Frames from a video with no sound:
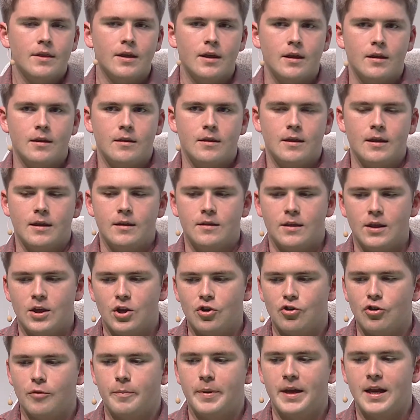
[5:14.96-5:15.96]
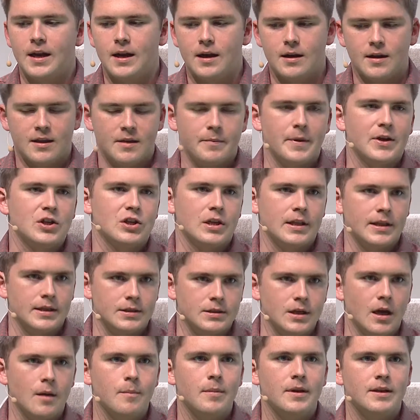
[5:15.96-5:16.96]
the European and especially the
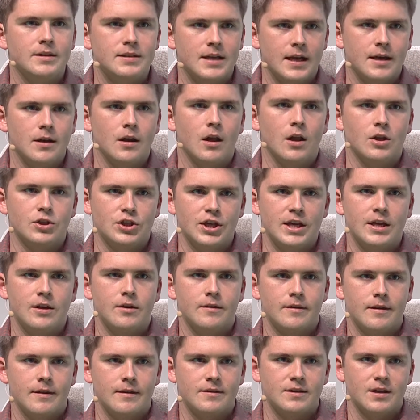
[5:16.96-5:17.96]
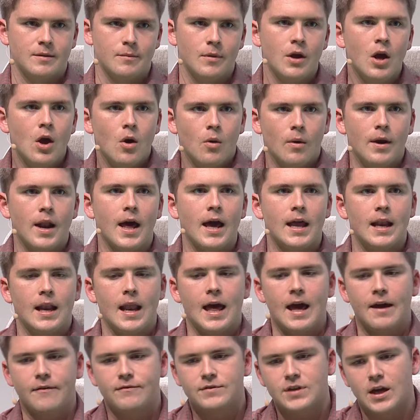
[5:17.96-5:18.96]
Dublin technology ecosystem when I
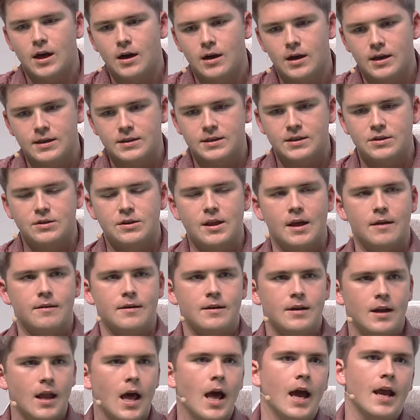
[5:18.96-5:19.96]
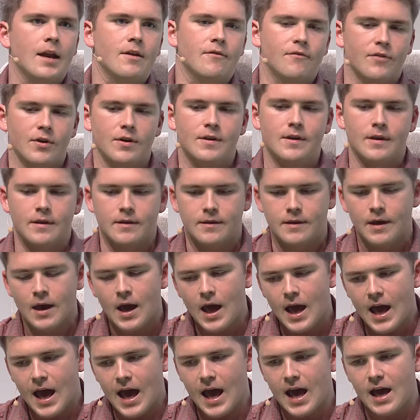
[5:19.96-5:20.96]
left Ireland in 2009 versus
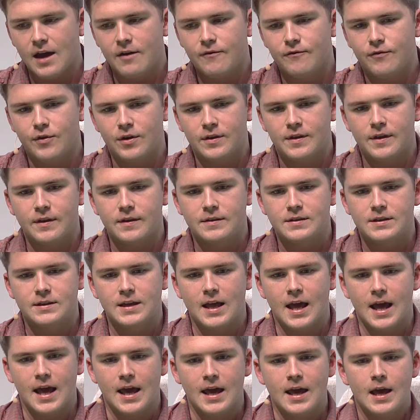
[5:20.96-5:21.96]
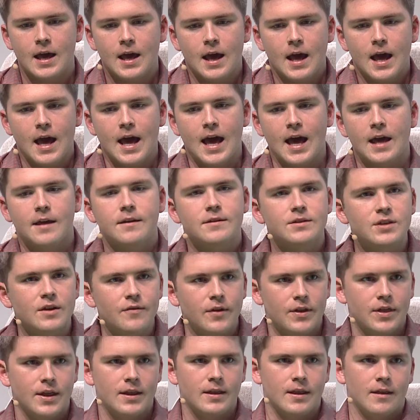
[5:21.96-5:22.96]
today. Stuff
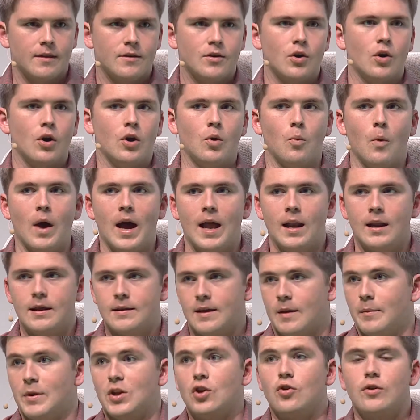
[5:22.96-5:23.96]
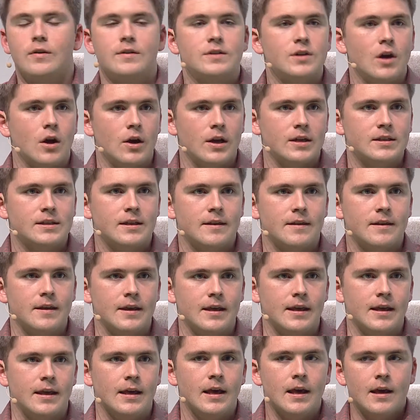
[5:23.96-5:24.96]
I think that's going well is, I mean, you're starting to
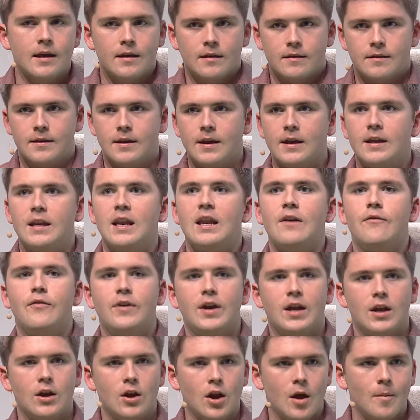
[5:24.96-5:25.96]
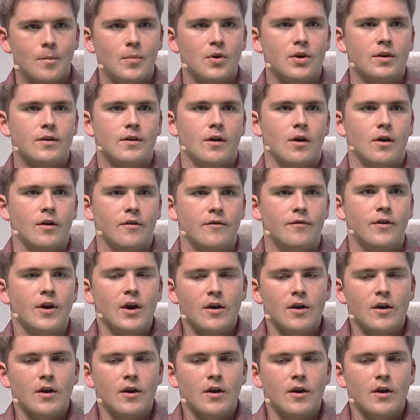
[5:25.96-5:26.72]
see significant numbers of